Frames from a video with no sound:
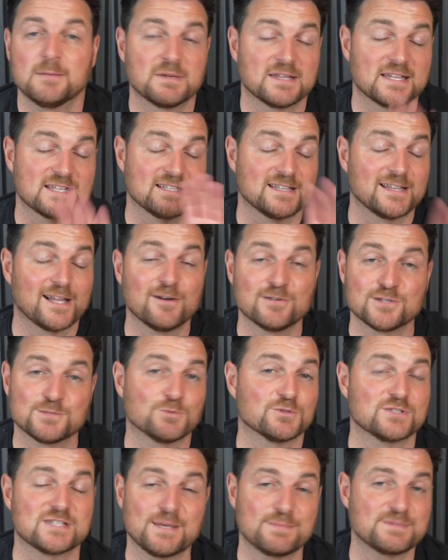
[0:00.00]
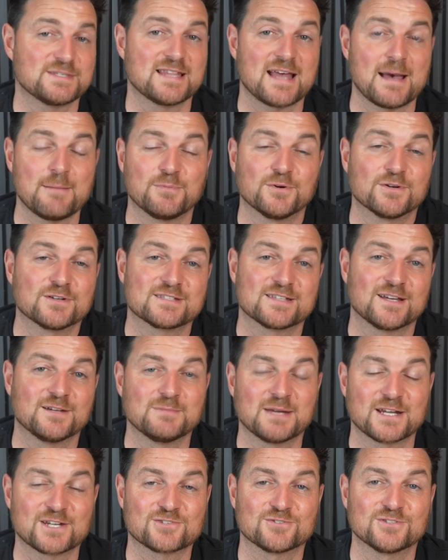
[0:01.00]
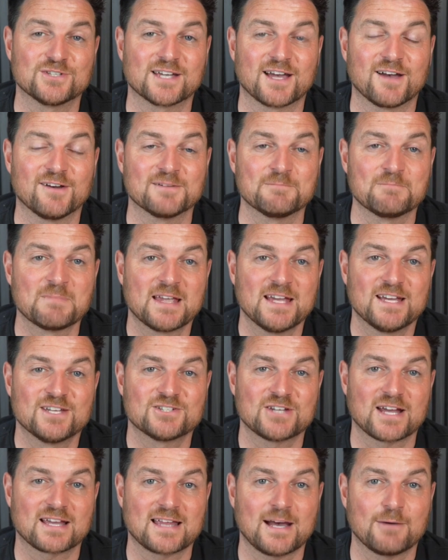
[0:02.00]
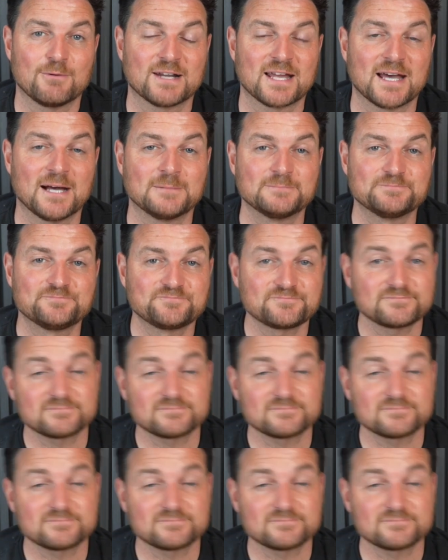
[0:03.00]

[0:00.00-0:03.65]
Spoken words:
But there's loads more tips in that book, so make sure you go and check that one out.